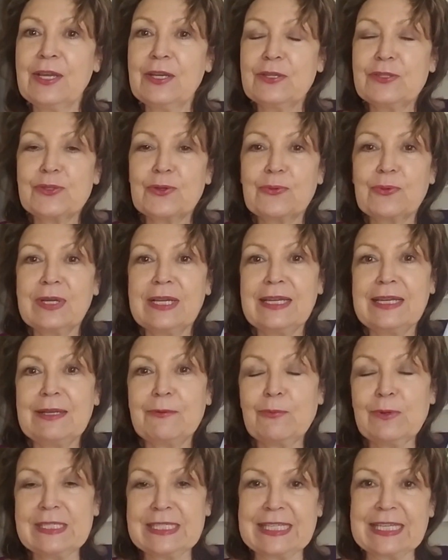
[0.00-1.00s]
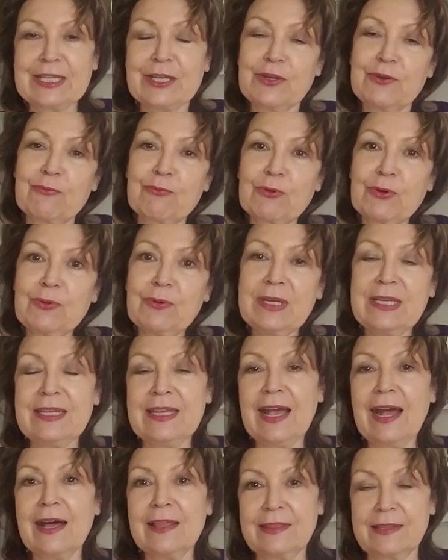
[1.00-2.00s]
So was it congruent?
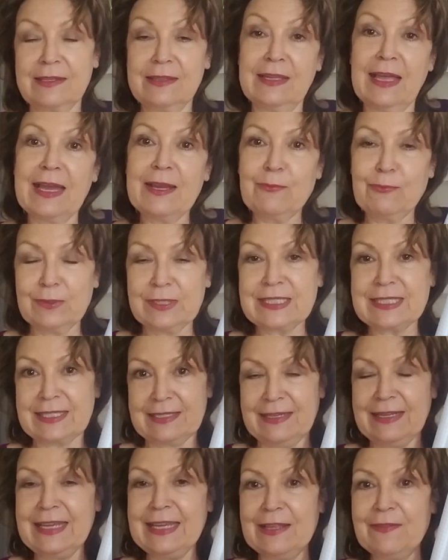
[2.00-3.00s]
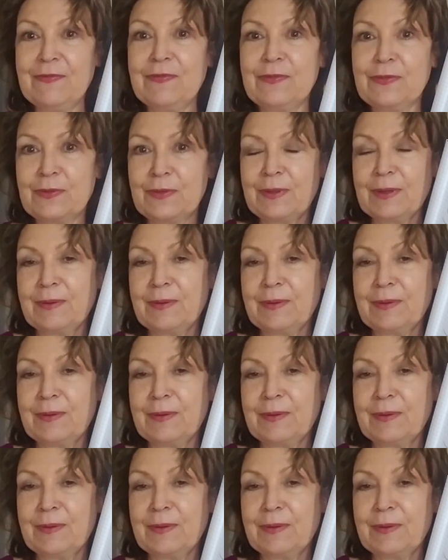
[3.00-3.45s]
Yeah, the light was in